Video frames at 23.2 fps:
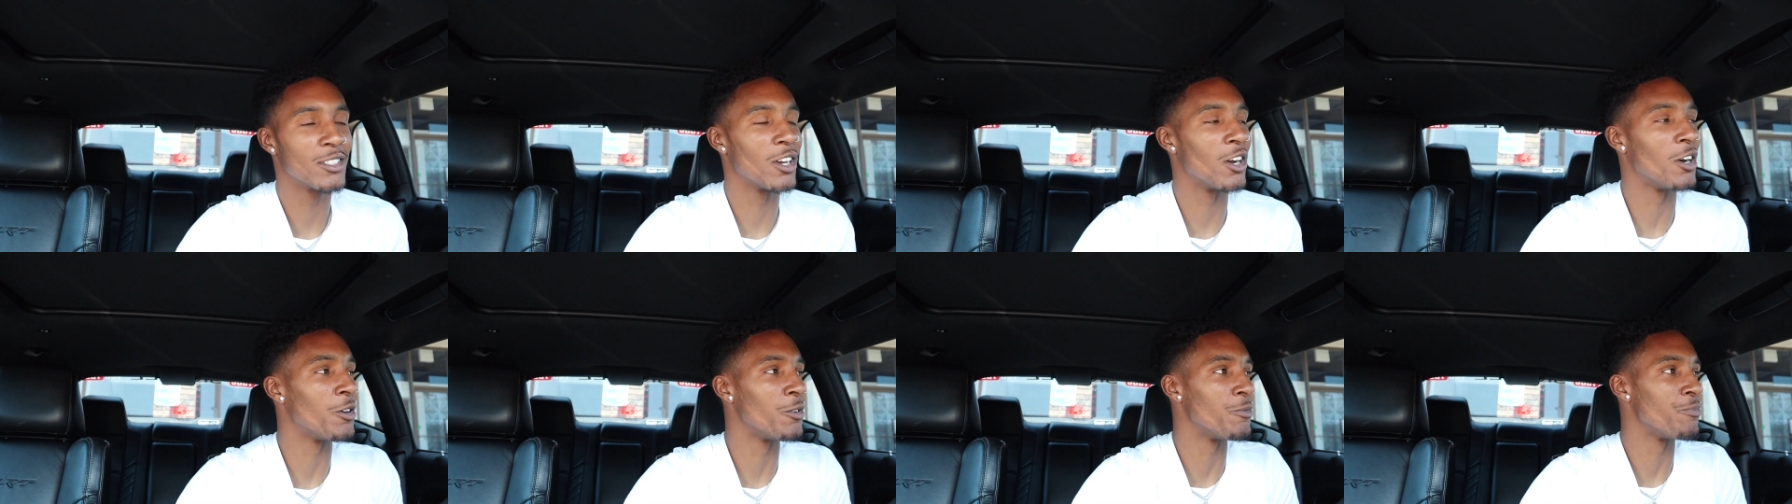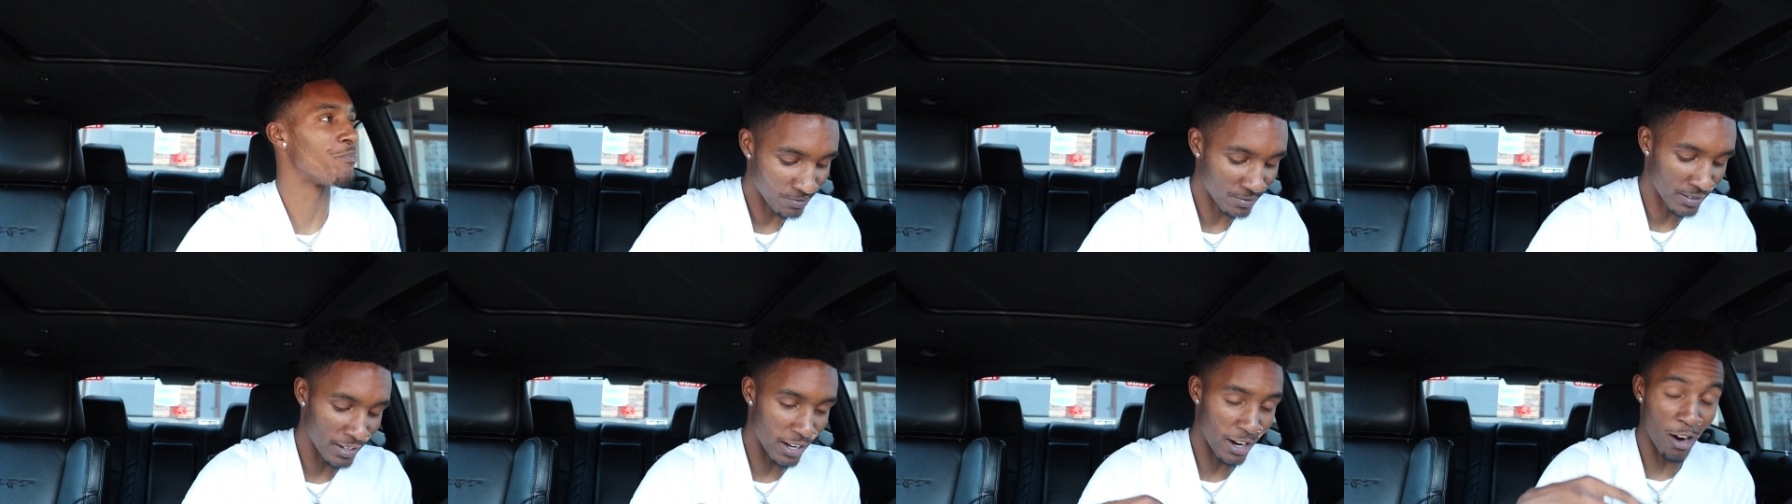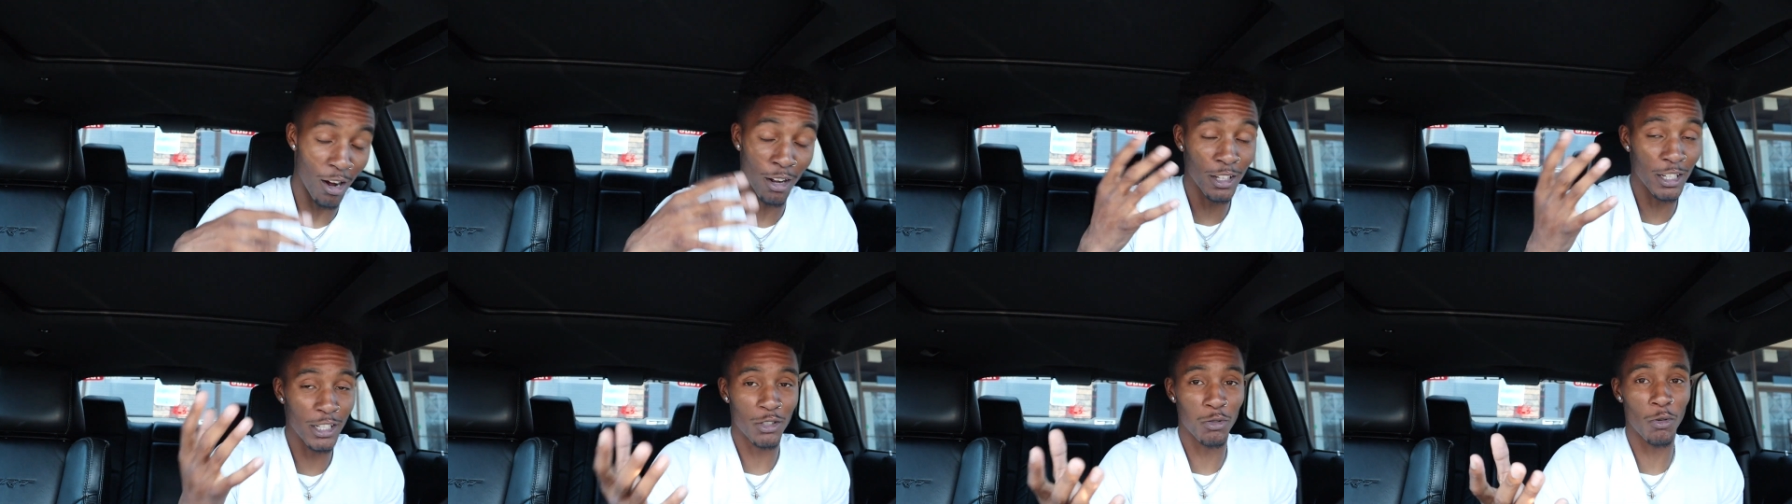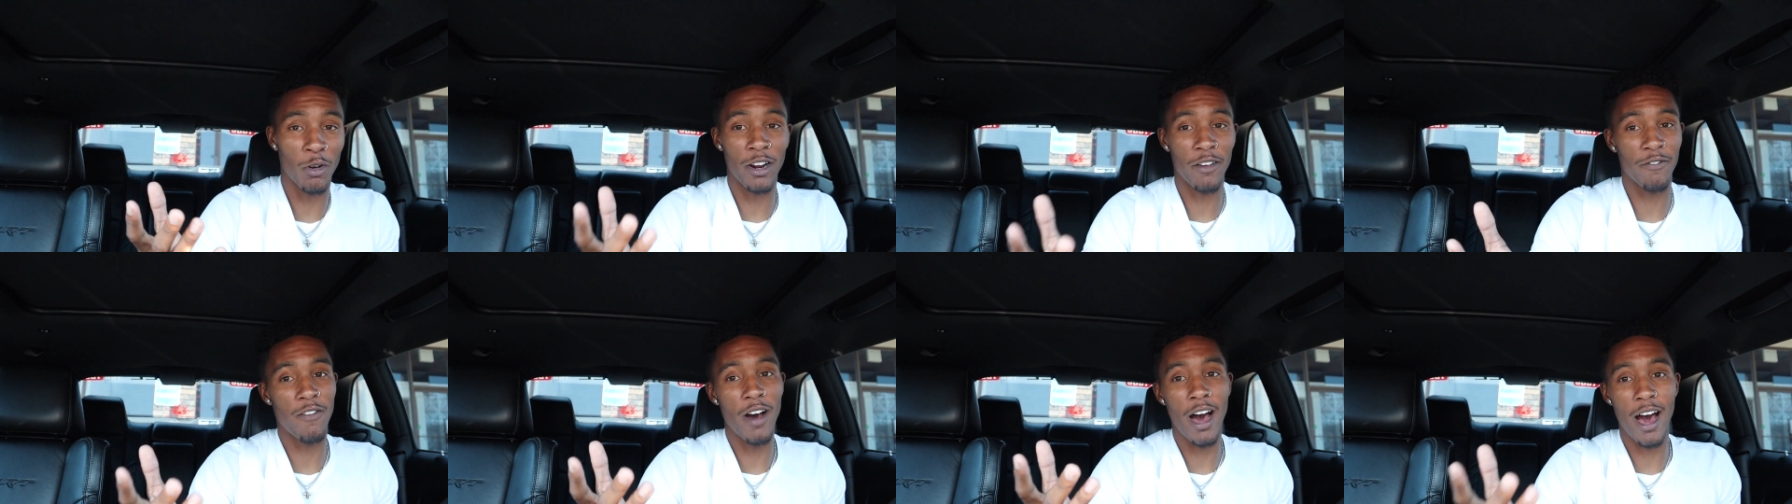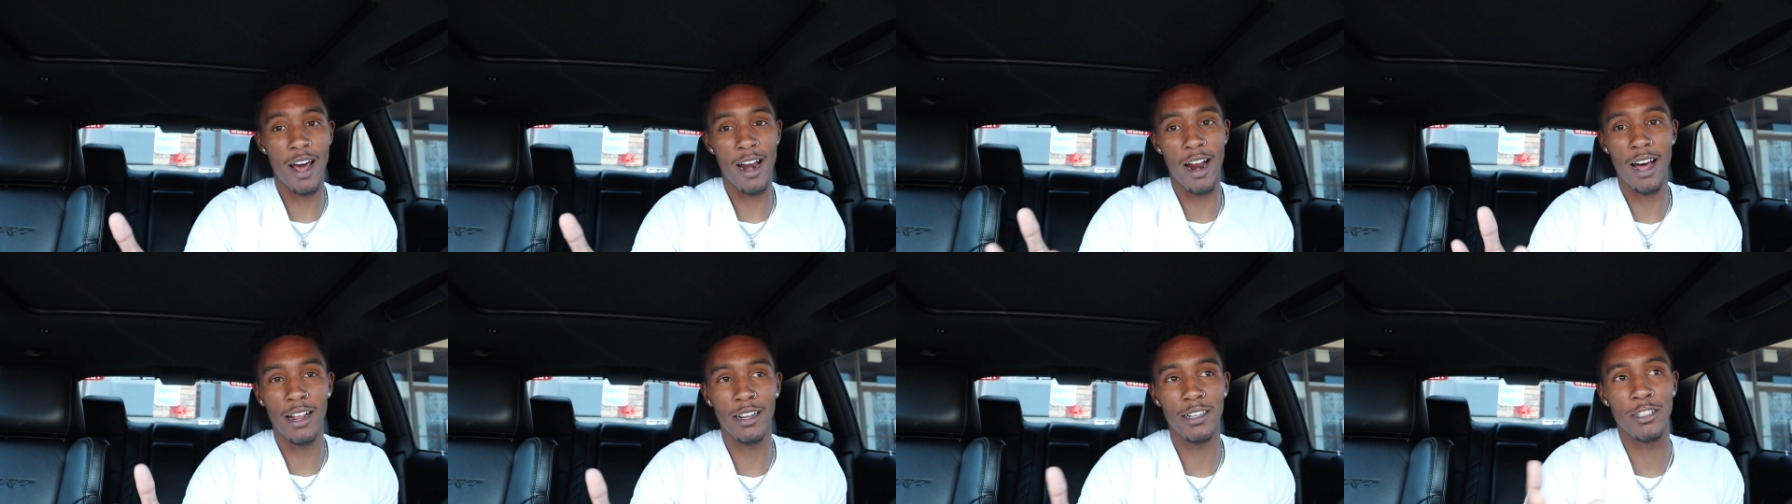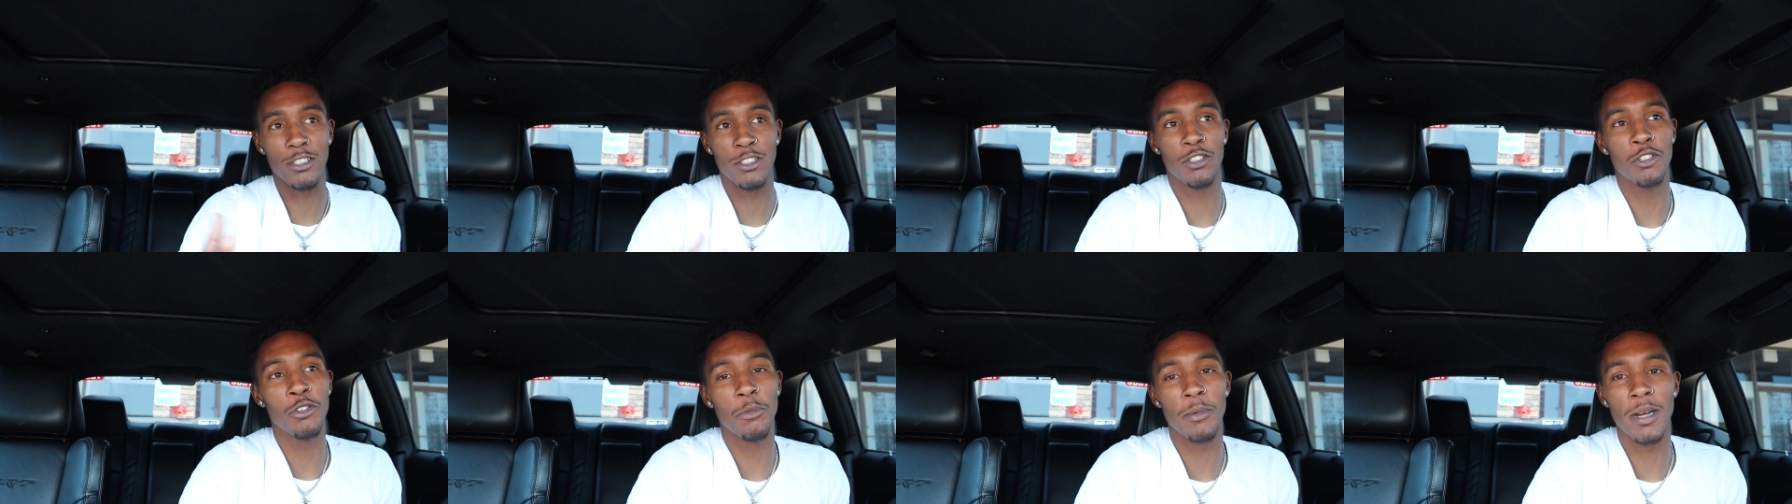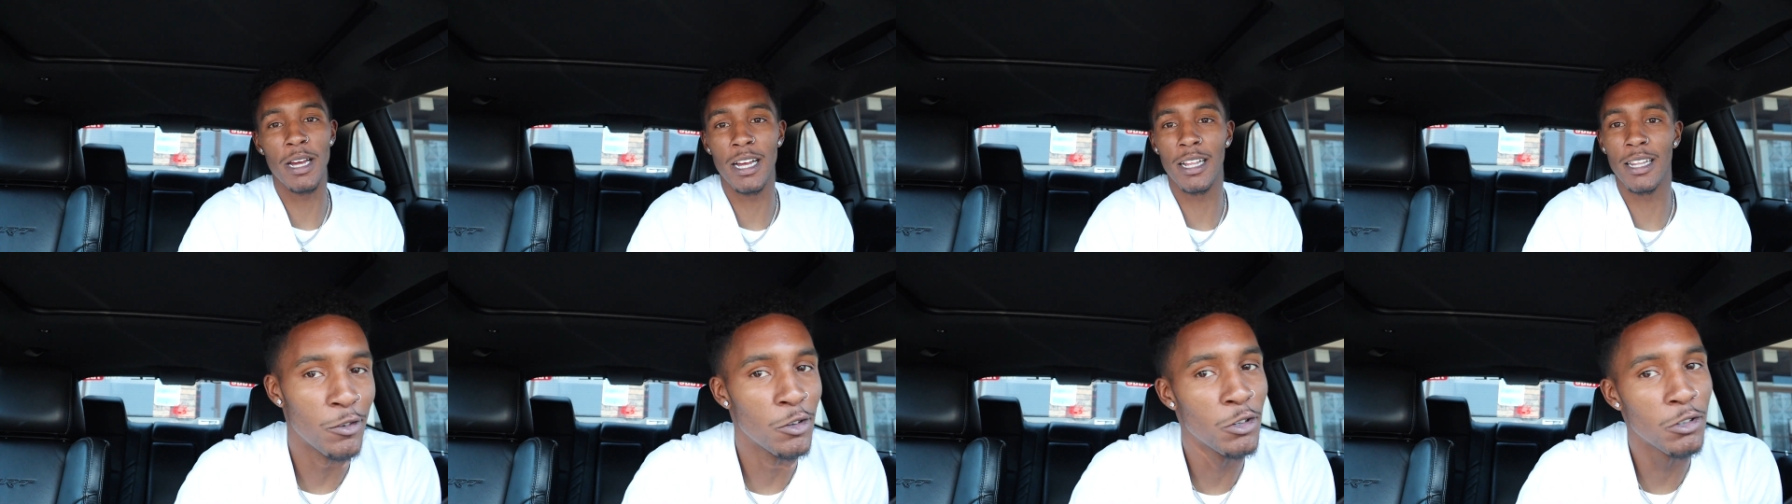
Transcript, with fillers: So they're only $25 too, man.